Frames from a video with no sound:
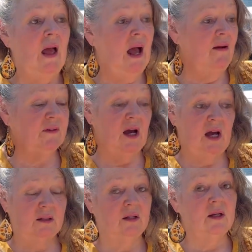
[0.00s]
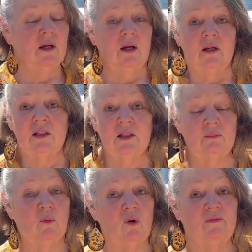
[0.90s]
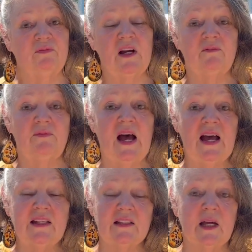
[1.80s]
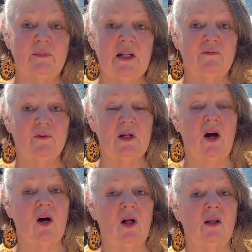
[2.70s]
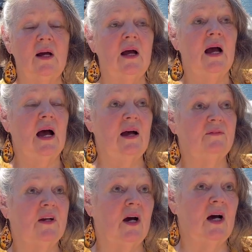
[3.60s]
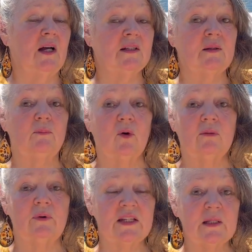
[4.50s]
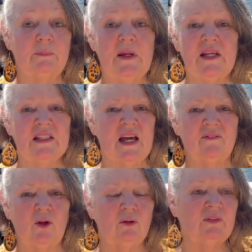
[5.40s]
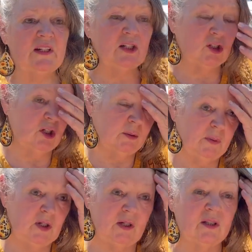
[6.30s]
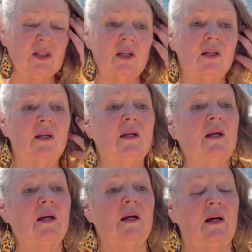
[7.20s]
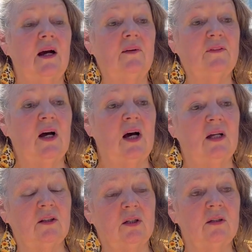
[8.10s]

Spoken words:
I've got some more fun finds coming up for y'all. I've got some more recipes out of old vintage cookbooks. I've got